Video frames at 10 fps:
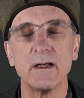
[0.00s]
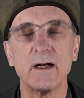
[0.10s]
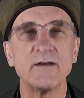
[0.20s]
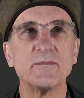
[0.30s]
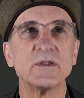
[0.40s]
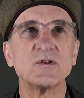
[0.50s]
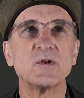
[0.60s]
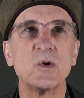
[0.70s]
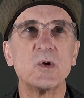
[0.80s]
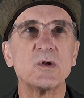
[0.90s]
I've been
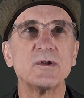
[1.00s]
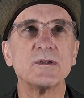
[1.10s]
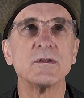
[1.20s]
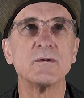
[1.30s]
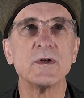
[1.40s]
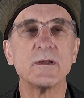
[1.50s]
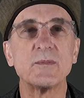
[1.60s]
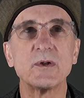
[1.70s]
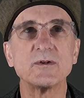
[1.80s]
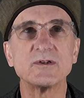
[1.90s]
told we
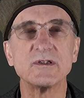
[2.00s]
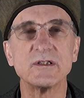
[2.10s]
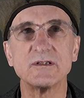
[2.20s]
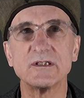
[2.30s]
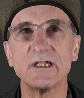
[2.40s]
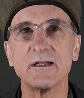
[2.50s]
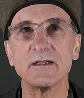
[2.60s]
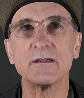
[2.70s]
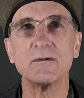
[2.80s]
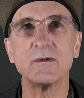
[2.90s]
approach the
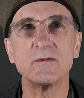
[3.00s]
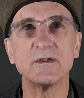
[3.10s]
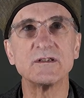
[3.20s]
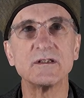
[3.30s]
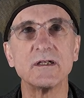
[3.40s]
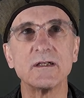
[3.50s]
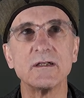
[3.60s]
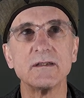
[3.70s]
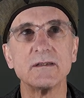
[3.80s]
angelic when we sing,